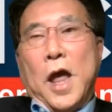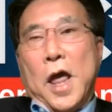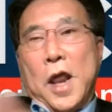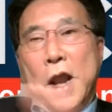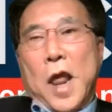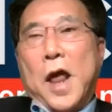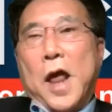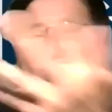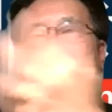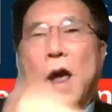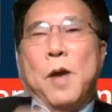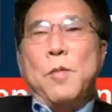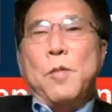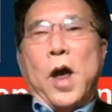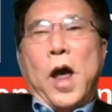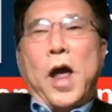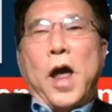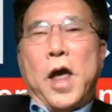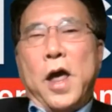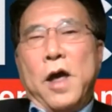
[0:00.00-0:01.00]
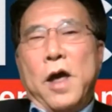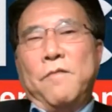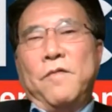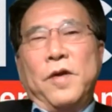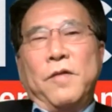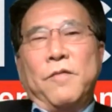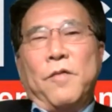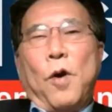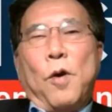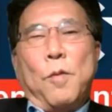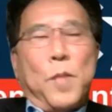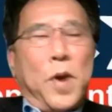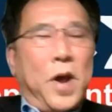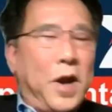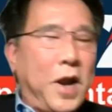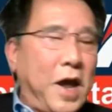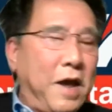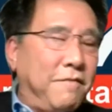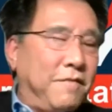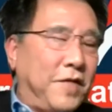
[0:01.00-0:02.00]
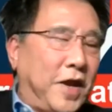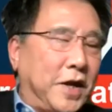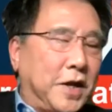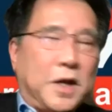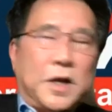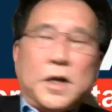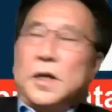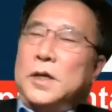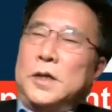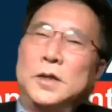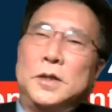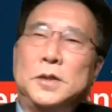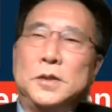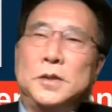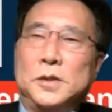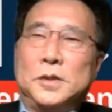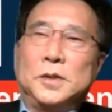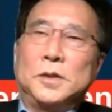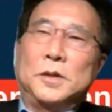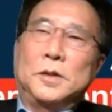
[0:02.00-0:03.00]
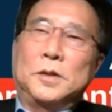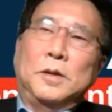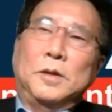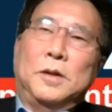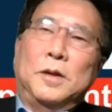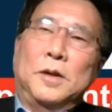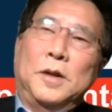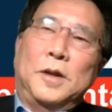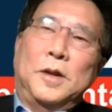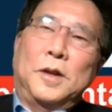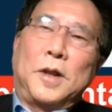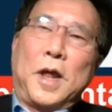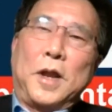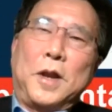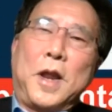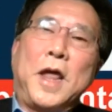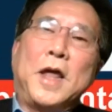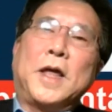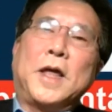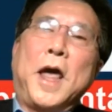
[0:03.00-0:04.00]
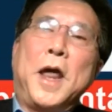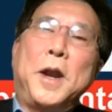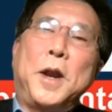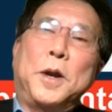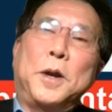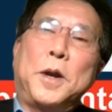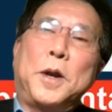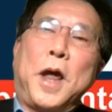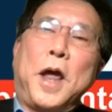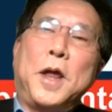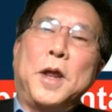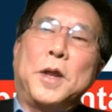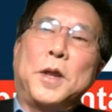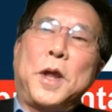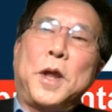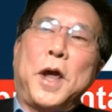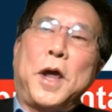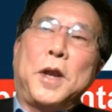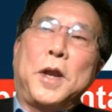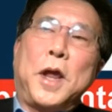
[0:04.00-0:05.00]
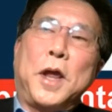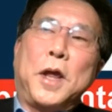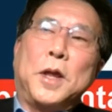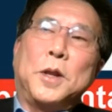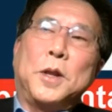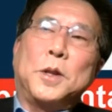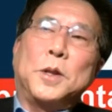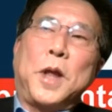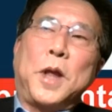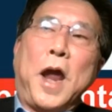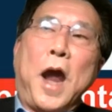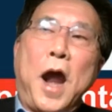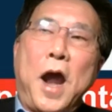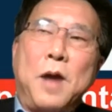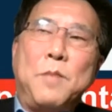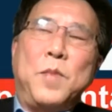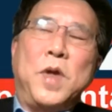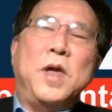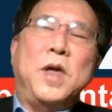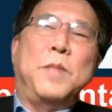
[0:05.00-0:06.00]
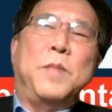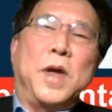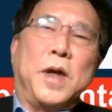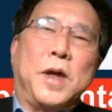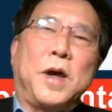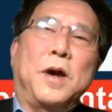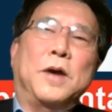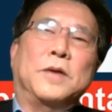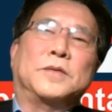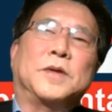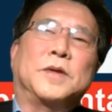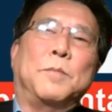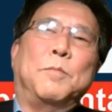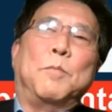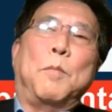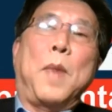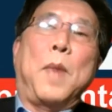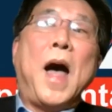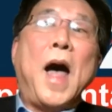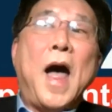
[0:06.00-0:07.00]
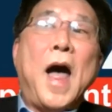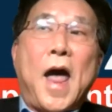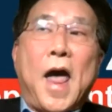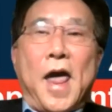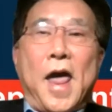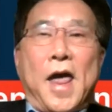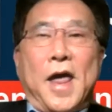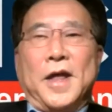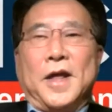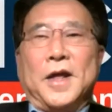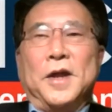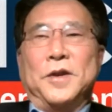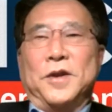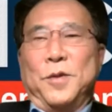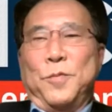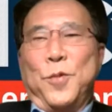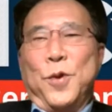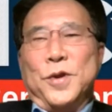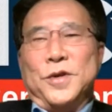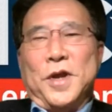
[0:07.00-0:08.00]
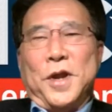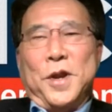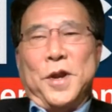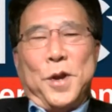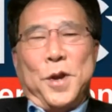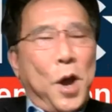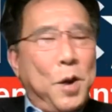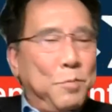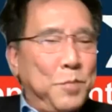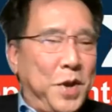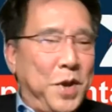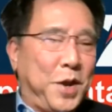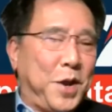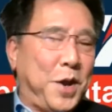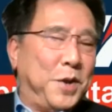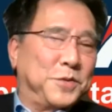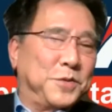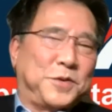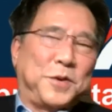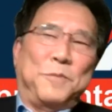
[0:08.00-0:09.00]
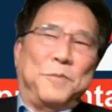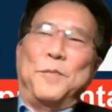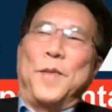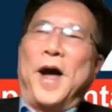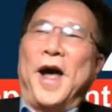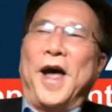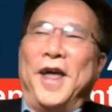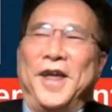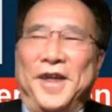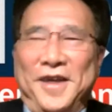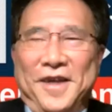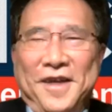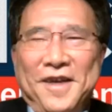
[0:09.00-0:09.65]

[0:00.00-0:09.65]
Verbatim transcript: and that I I have lived all my life like that. But they can they they they, they hire me because of my contribution, not because of my